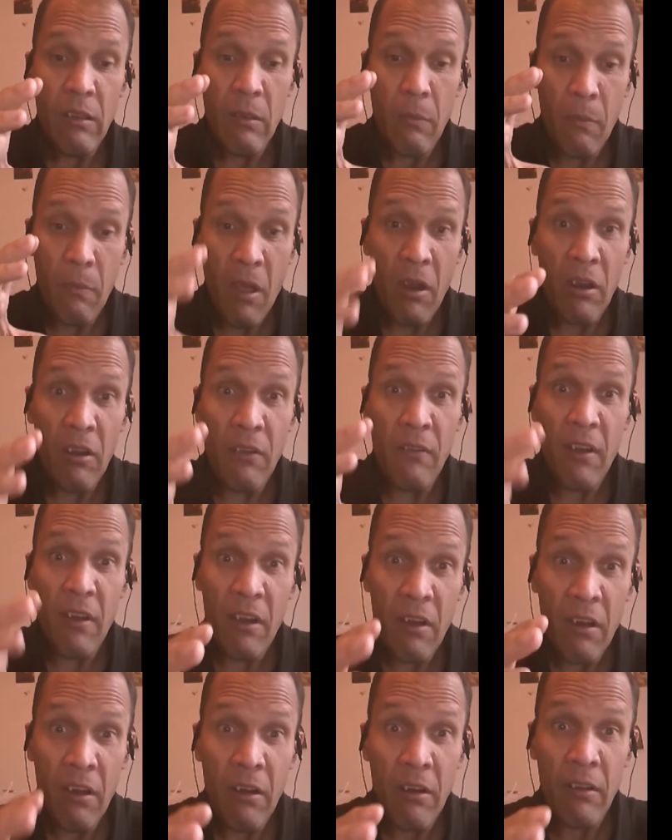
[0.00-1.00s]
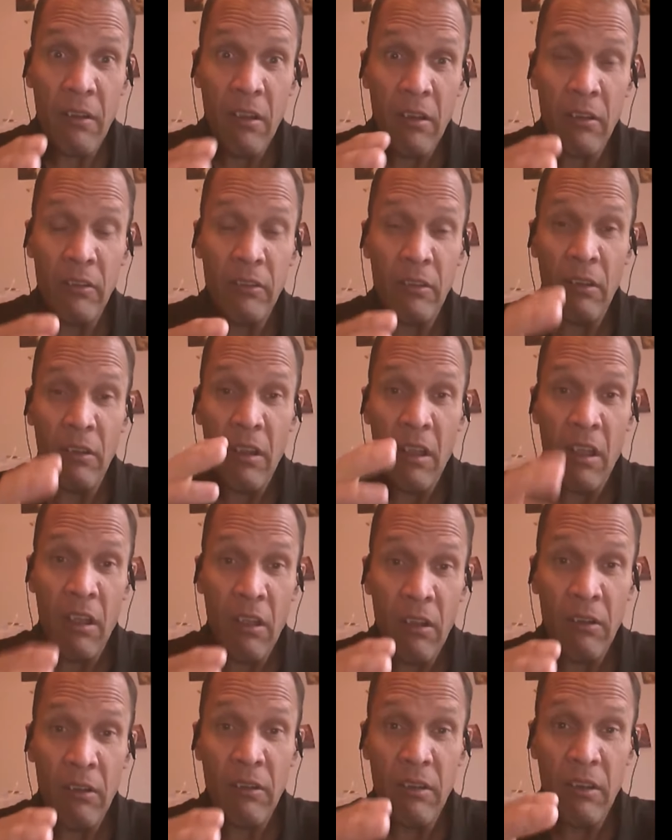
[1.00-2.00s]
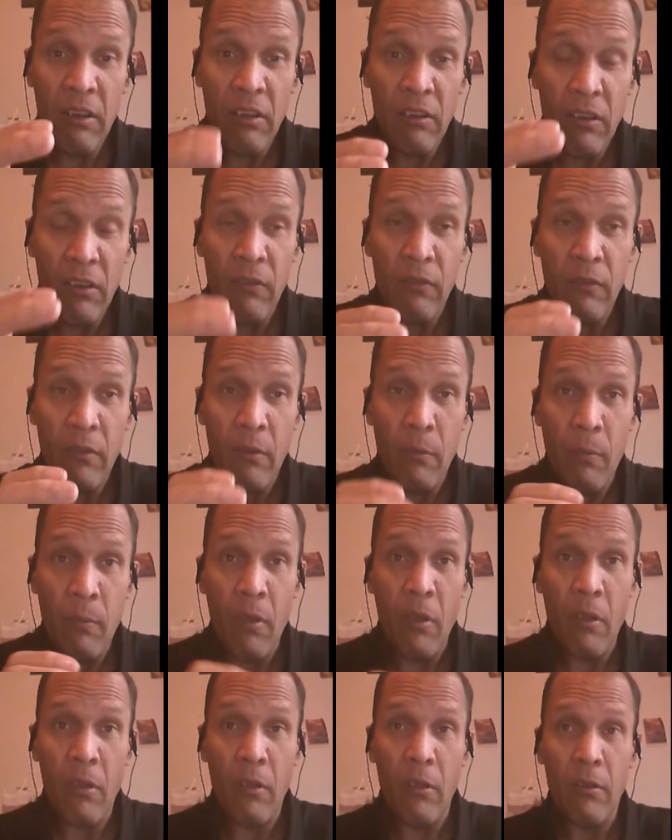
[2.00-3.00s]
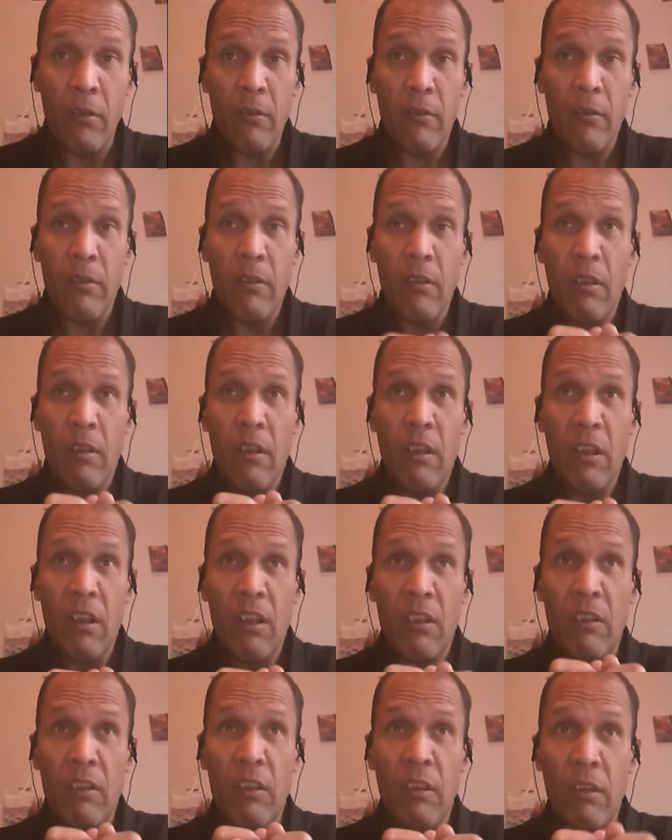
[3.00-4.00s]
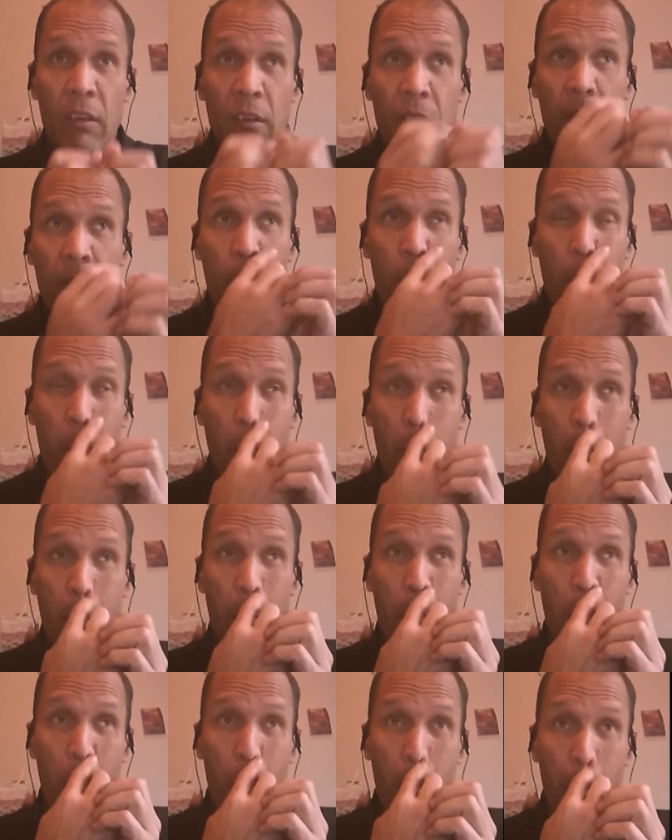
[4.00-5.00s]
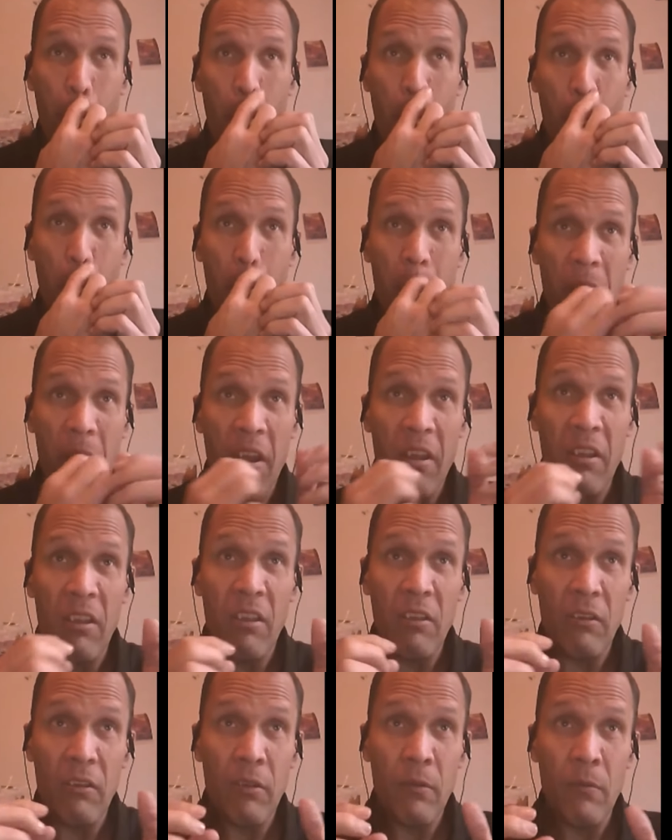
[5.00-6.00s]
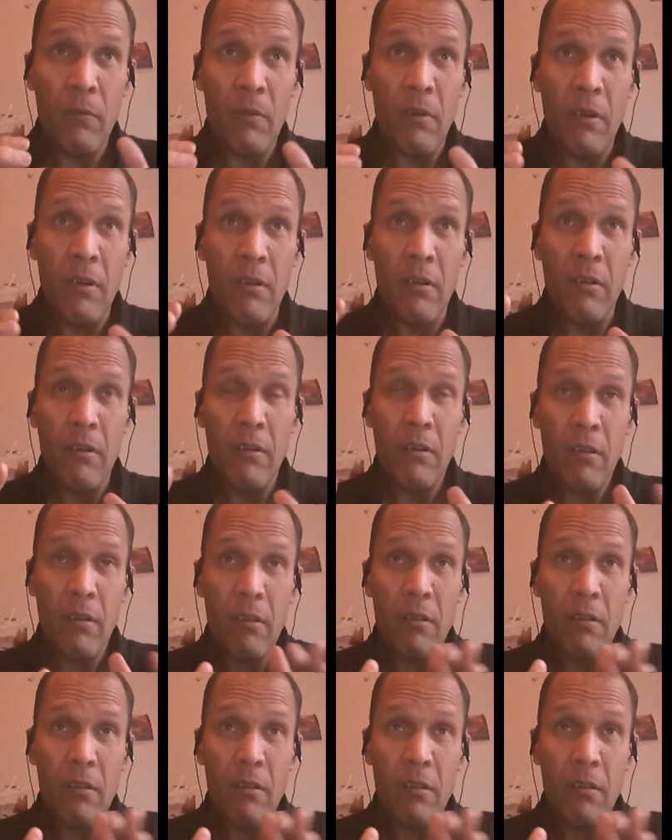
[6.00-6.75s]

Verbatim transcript: amount of air that is allowed in the football, and they make it to where